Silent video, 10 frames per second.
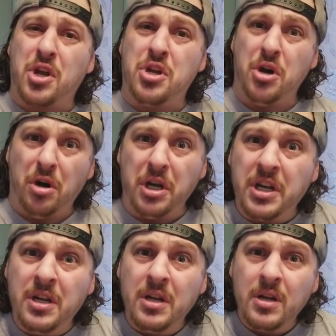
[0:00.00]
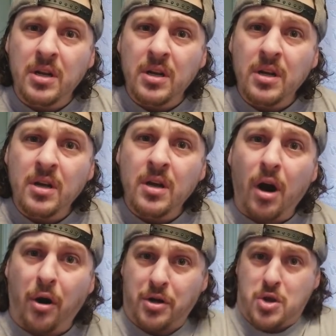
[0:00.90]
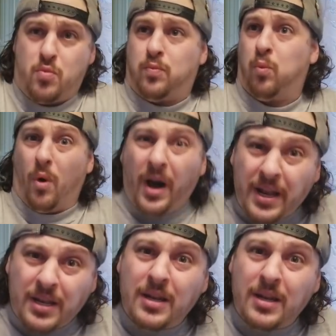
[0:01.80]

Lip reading: good? Are you what?